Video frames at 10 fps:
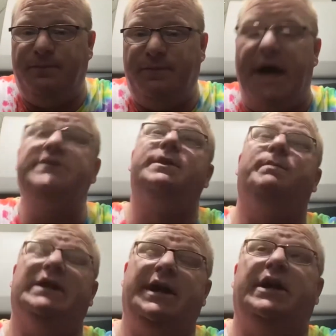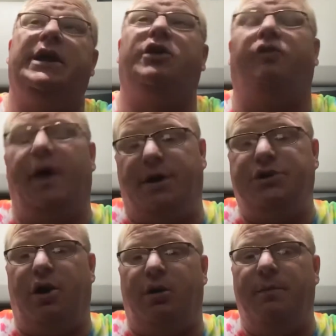That's the politically correct
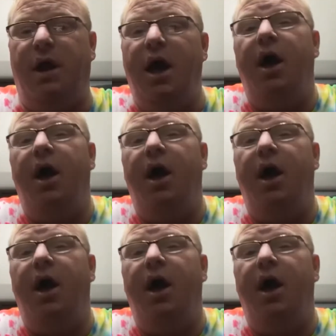term.